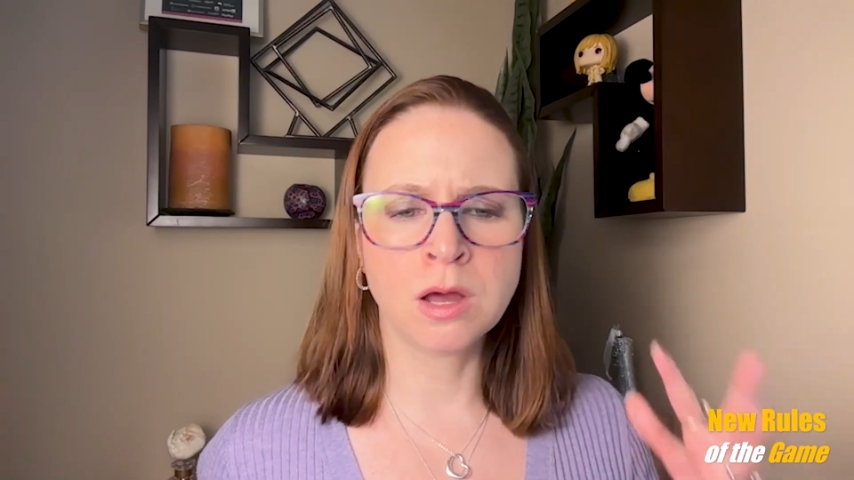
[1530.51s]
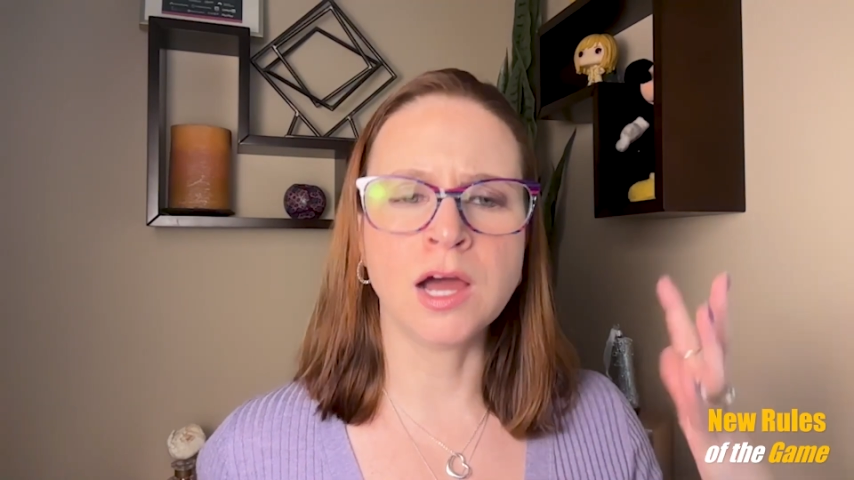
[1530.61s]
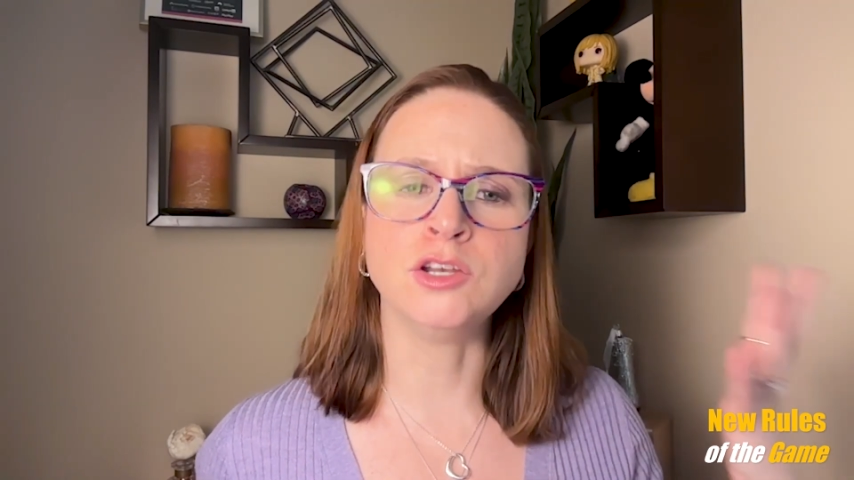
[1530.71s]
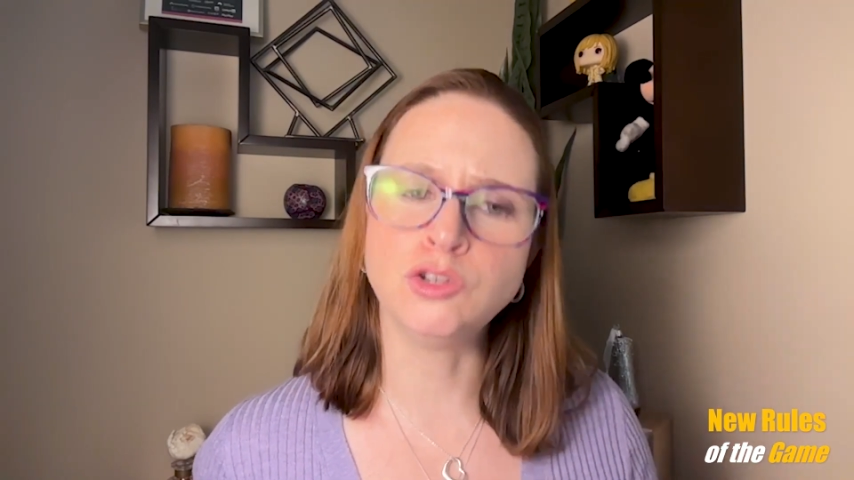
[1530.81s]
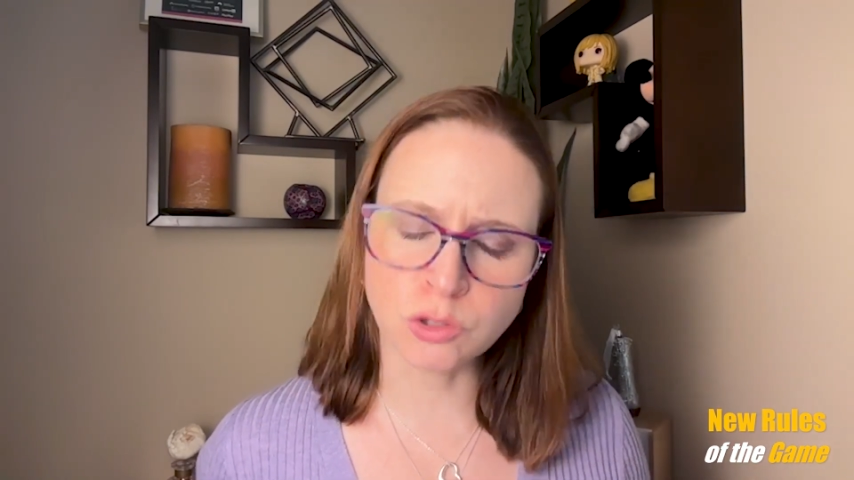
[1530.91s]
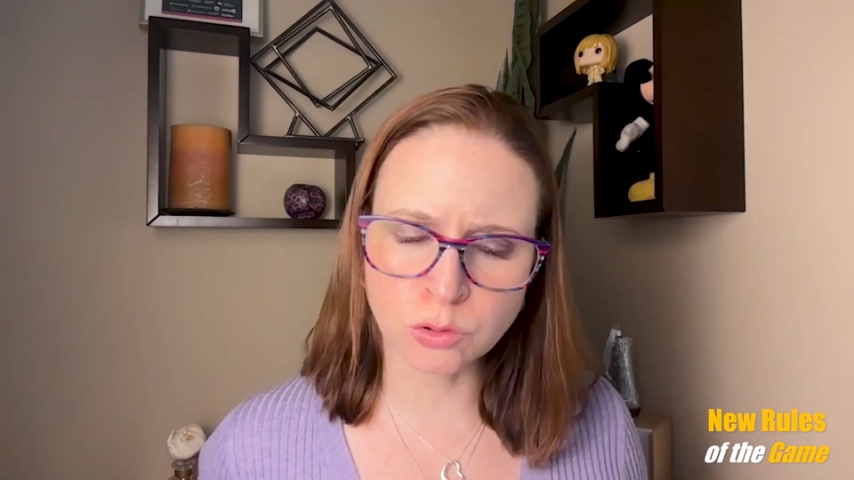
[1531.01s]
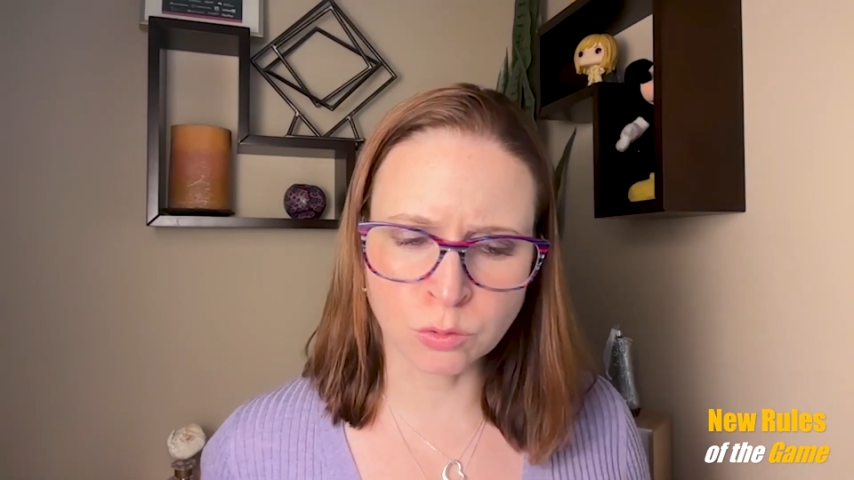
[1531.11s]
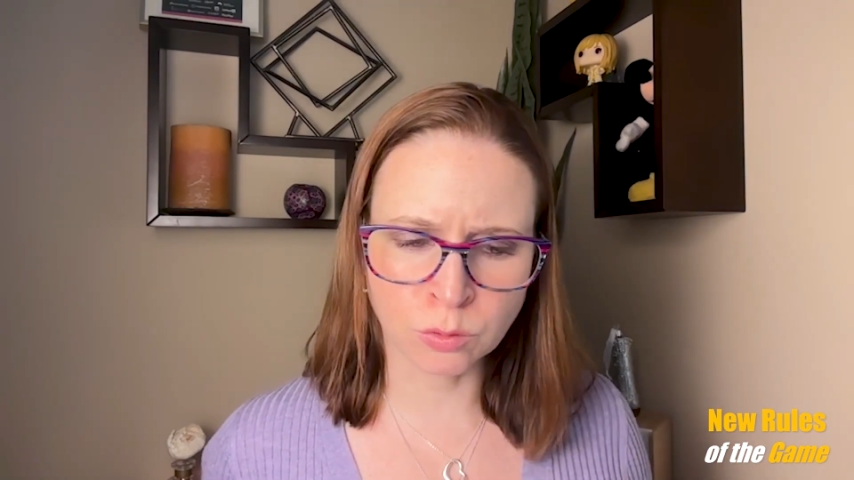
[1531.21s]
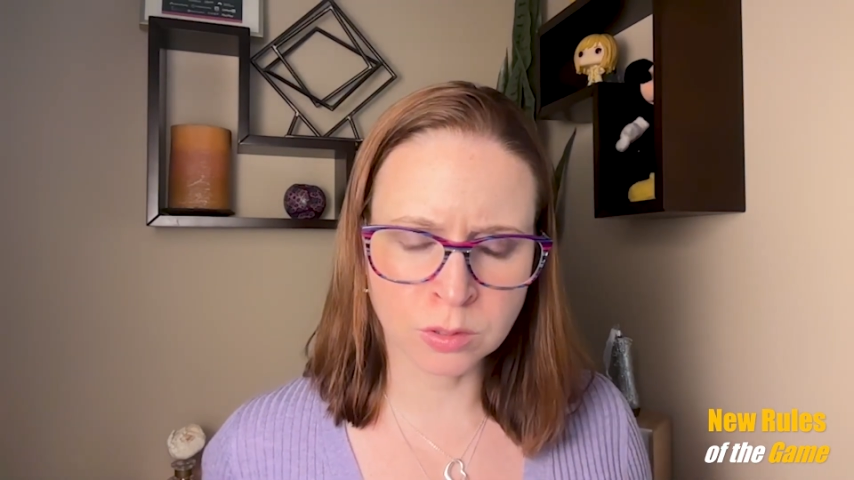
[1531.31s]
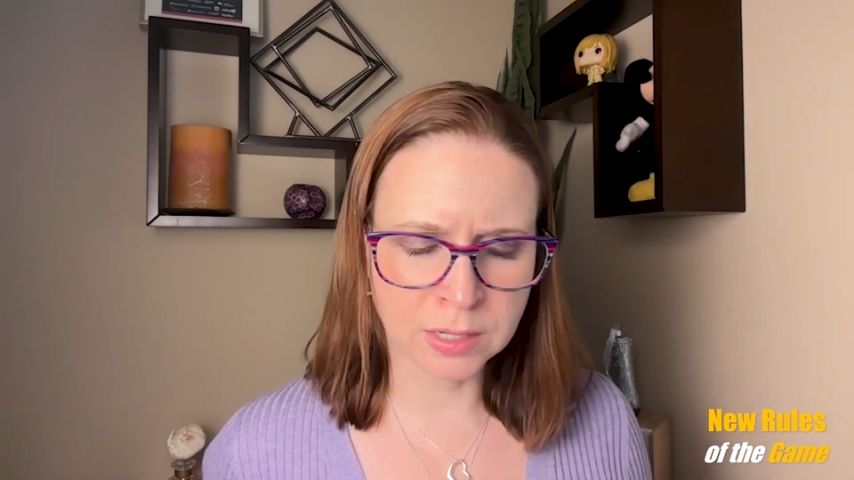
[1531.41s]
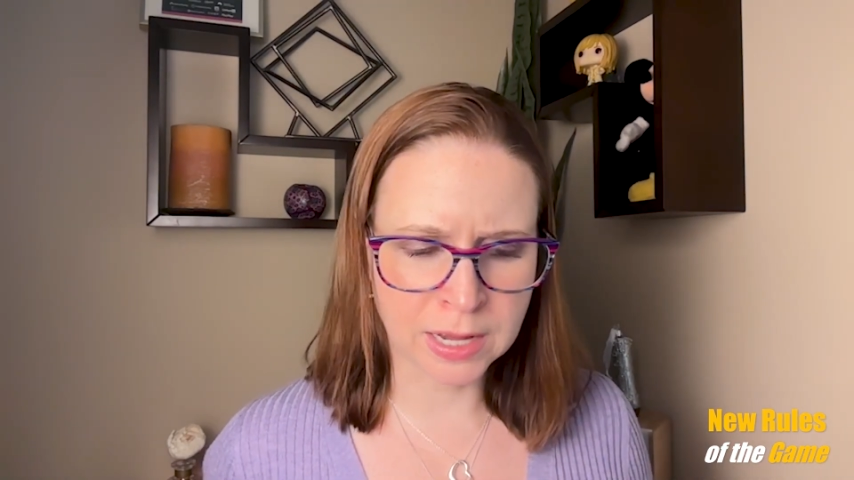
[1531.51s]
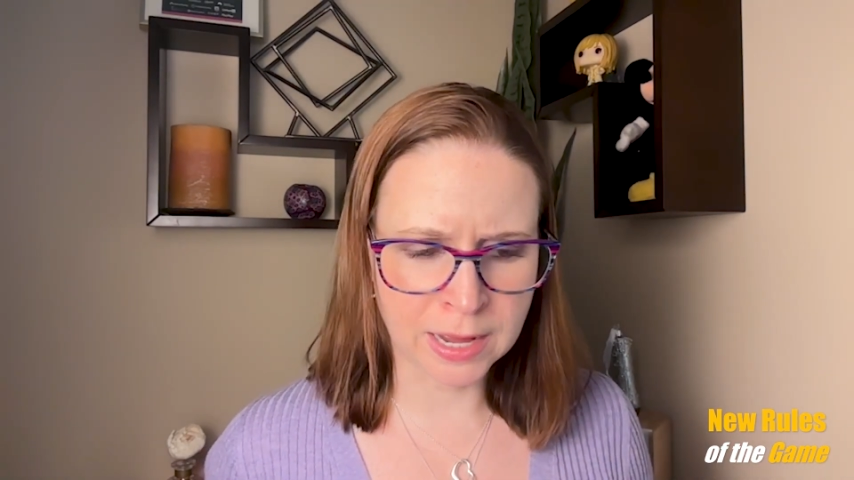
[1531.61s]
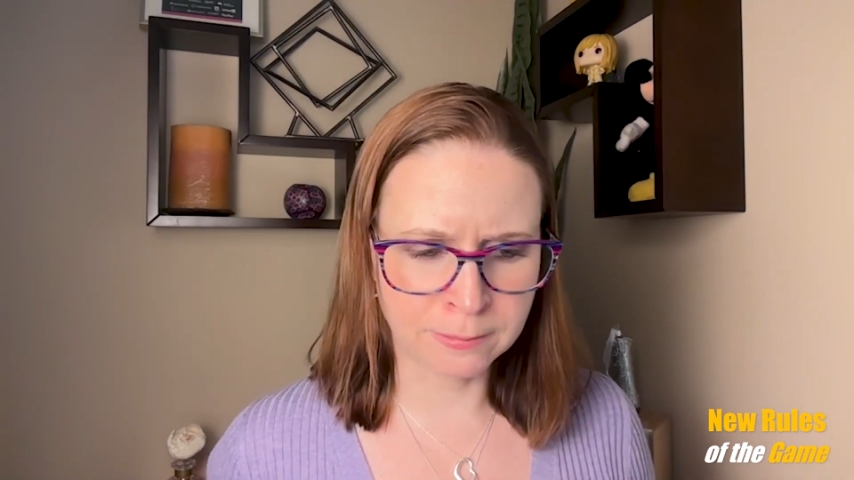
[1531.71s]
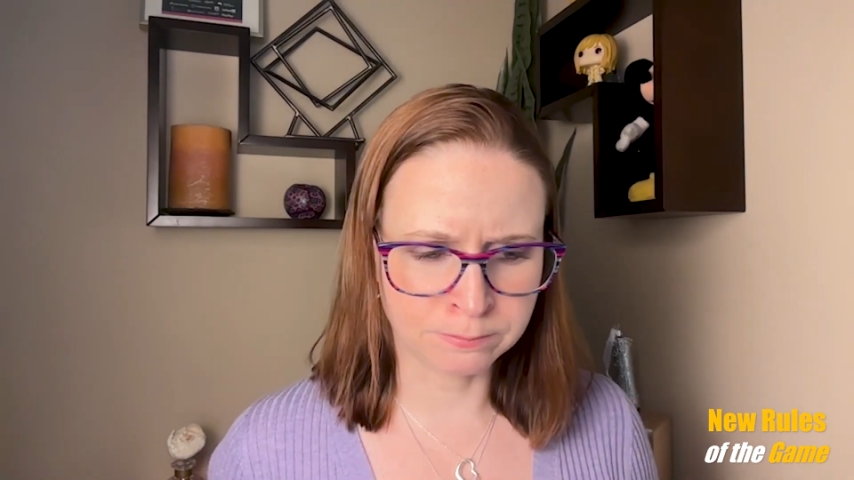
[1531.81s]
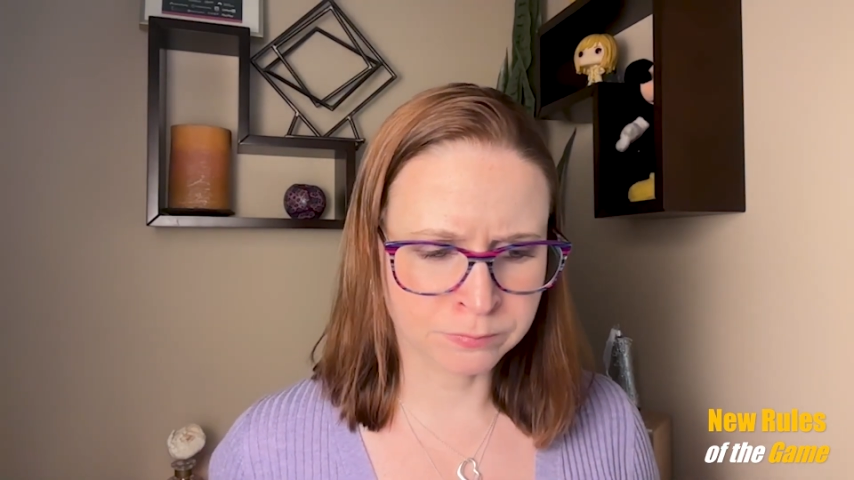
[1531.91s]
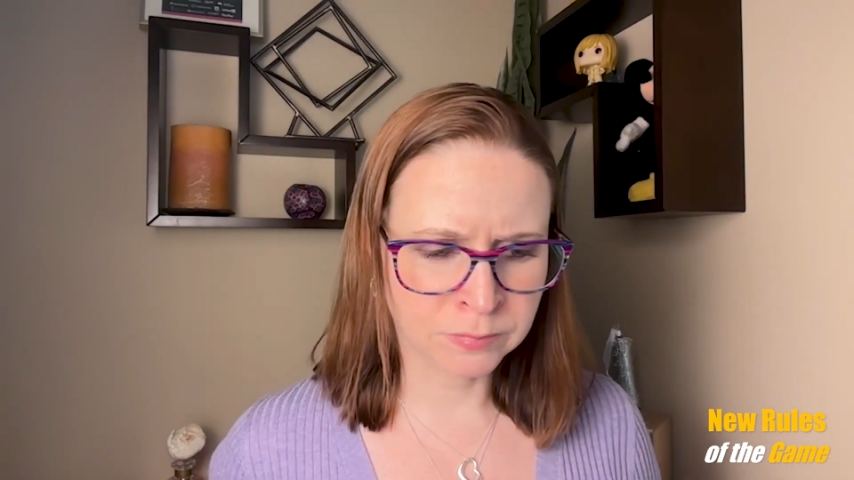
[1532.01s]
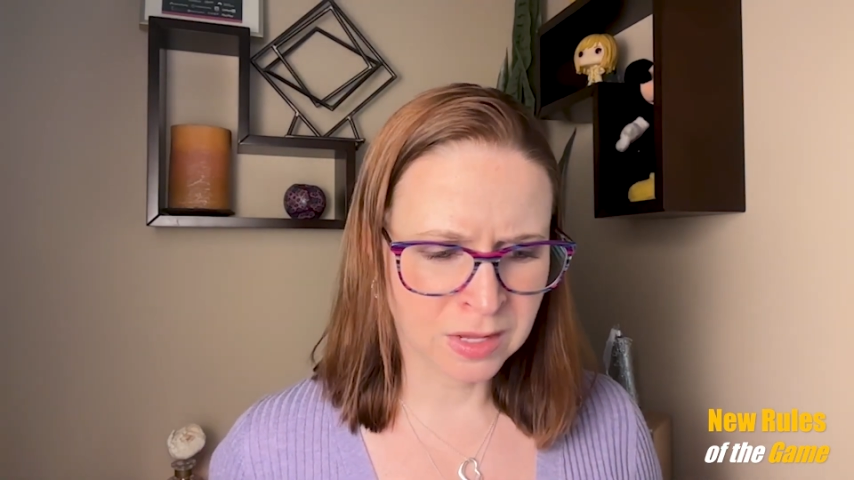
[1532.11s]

a new, I